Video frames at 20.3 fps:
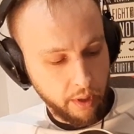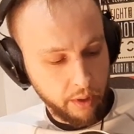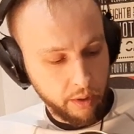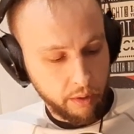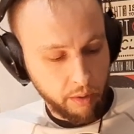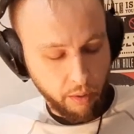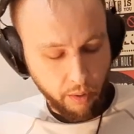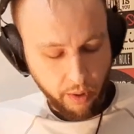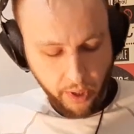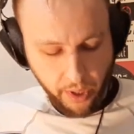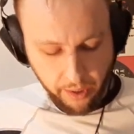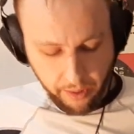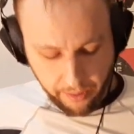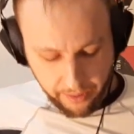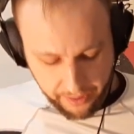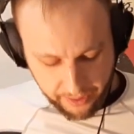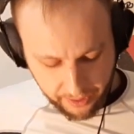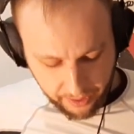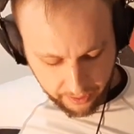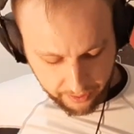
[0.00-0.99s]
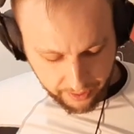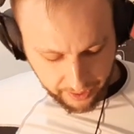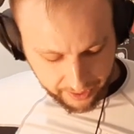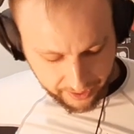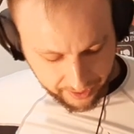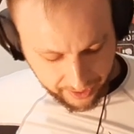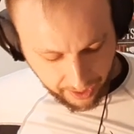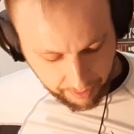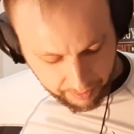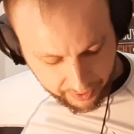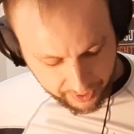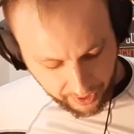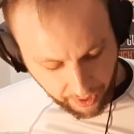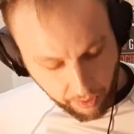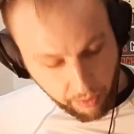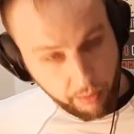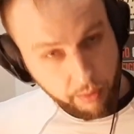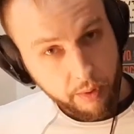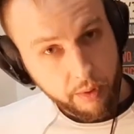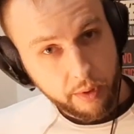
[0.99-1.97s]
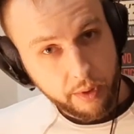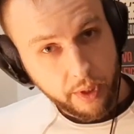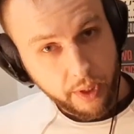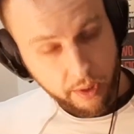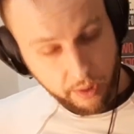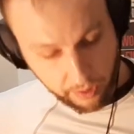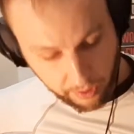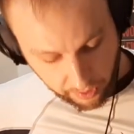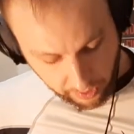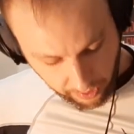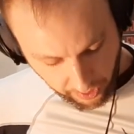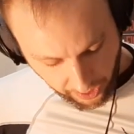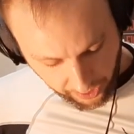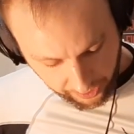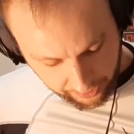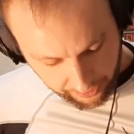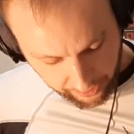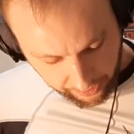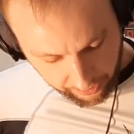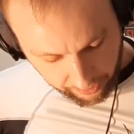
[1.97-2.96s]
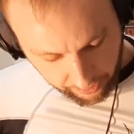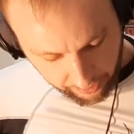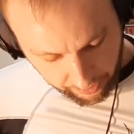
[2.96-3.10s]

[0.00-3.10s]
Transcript: So, and this is the same sound that I get